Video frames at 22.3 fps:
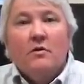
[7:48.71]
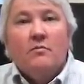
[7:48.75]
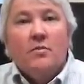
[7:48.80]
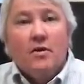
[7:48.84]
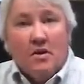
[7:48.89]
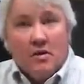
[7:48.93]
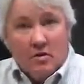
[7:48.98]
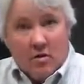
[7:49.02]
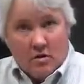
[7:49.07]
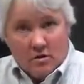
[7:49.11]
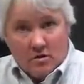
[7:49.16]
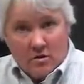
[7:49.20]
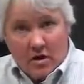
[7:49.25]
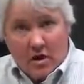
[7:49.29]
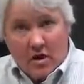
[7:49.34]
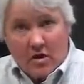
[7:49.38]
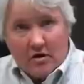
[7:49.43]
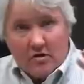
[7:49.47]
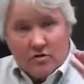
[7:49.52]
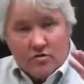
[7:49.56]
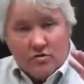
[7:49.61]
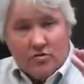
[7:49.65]
but our
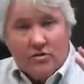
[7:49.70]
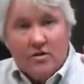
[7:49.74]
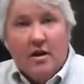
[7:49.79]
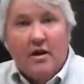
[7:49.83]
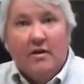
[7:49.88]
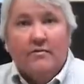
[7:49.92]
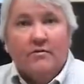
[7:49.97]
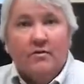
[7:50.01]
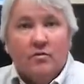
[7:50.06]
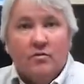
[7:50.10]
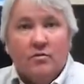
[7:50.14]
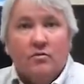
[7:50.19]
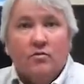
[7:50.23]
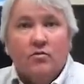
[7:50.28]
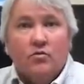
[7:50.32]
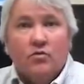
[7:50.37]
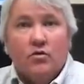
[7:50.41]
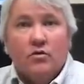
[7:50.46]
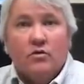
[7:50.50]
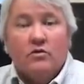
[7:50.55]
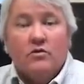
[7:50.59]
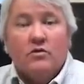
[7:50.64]
doctors have their own
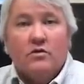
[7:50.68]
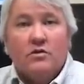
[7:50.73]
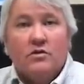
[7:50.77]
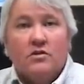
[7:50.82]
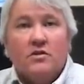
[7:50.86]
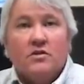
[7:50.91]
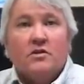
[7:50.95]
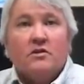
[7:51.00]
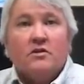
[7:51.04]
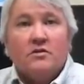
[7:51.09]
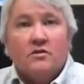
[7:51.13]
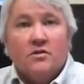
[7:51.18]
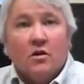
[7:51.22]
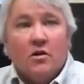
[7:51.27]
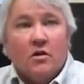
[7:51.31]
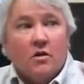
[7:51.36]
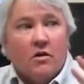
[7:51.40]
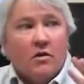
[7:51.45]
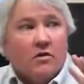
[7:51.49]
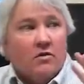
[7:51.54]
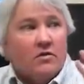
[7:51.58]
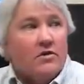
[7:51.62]
work list, and it's
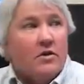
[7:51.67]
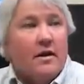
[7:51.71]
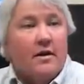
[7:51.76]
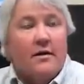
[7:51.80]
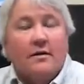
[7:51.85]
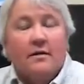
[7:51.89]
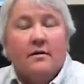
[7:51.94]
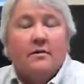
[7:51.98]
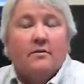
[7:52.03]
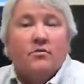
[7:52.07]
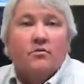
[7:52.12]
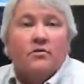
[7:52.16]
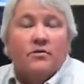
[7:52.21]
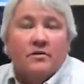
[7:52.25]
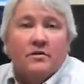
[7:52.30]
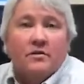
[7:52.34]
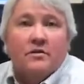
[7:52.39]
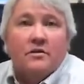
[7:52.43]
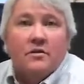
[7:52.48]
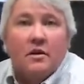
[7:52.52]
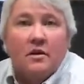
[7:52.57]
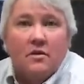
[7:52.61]
all tied in
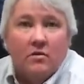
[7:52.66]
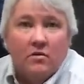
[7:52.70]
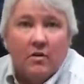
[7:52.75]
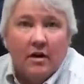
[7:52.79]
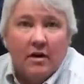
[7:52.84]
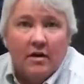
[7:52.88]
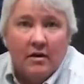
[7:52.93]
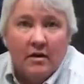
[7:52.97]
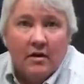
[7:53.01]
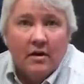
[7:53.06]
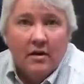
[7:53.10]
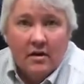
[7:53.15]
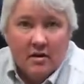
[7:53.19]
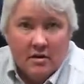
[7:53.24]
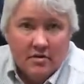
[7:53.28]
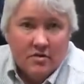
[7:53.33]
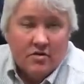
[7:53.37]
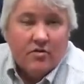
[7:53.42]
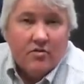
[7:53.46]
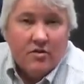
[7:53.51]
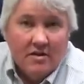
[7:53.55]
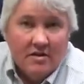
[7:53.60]
with Intelerad,
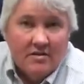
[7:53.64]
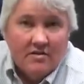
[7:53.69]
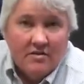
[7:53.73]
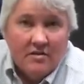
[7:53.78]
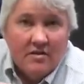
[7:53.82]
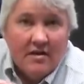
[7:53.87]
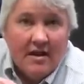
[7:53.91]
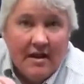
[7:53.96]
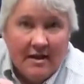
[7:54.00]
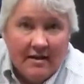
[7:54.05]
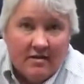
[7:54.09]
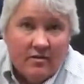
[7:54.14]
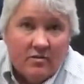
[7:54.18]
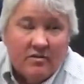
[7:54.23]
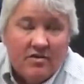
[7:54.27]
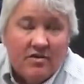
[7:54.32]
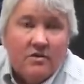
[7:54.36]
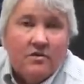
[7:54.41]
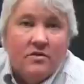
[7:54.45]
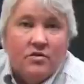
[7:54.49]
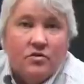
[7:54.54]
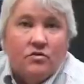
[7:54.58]
so it is that
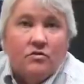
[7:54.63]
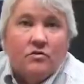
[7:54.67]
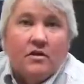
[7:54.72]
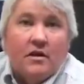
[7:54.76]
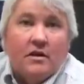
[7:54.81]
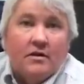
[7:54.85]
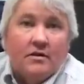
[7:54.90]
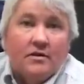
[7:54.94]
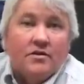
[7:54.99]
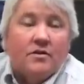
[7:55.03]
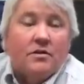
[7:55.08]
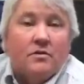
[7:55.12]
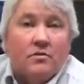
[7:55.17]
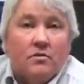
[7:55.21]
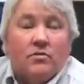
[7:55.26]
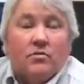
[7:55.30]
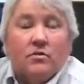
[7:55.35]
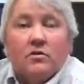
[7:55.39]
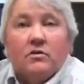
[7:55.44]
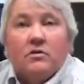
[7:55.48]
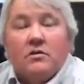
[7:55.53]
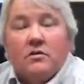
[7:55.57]
centralized
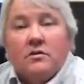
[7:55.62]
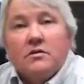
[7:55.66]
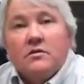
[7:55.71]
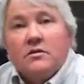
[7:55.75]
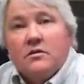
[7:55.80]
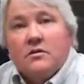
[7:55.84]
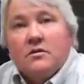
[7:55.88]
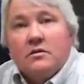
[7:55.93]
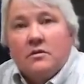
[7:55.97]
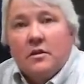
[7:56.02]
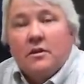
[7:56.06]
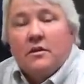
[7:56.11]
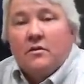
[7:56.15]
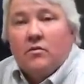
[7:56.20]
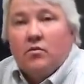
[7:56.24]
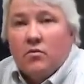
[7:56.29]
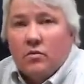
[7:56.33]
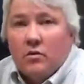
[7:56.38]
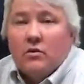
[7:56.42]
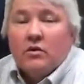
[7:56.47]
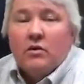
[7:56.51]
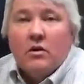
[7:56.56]
work list that they
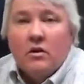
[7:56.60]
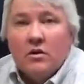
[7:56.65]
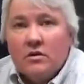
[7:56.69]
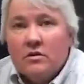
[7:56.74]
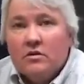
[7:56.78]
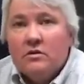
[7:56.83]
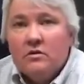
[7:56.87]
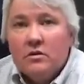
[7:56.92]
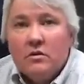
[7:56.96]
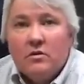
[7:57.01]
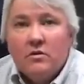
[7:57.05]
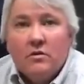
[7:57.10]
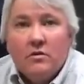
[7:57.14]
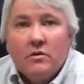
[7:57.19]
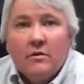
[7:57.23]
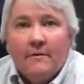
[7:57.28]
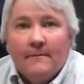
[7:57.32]
can work on. So